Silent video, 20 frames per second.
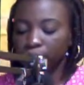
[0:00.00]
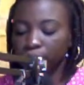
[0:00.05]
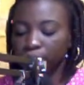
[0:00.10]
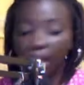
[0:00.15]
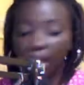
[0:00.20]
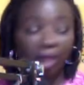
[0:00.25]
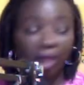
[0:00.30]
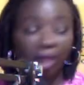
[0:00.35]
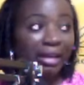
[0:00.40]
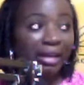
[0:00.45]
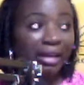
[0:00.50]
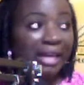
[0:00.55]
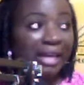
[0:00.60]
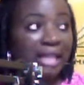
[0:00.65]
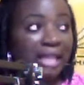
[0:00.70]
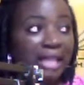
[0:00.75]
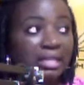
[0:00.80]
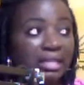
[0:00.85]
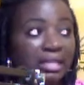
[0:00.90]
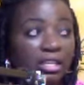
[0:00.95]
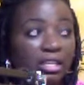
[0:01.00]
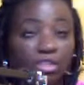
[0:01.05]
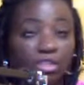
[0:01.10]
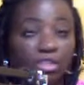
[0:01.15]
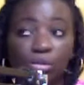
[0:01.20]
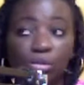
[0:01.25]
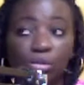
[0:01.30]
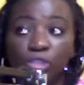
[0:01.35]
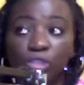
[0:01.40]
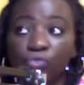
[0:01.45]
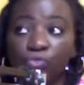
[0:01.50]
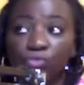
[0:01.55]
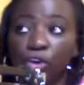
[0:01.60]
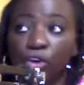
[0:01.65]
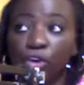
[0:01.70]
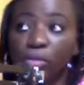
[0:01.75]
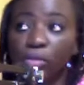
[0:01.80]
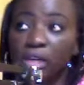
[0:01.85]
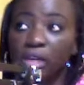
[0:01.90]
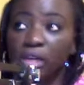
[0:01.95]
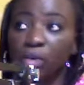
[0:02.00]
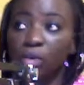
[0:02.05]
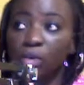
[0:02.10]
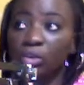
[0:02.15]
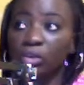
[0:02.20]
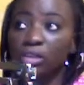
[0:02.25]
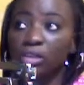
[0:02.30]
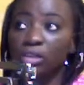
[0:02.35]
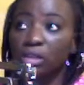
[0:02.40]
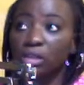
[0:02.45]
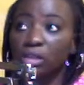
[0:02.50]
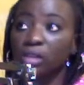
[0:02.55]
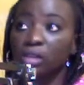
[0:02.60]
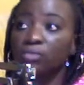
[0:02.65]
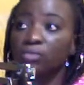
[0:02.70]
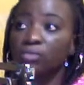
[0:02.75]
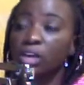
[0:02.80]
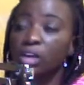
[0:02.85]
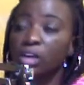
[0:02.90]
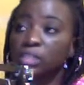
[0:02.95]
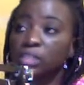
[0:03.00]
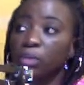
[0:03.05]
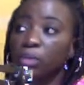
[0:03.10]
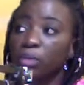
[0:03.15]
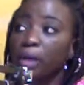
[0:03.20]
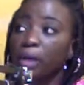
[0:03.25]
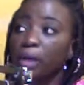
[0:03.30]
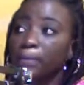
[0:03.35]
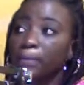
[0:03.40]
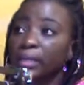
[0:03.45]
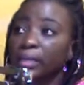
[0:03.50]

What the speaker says: All right, guys, thank you so much for being with us on the Vox Pop.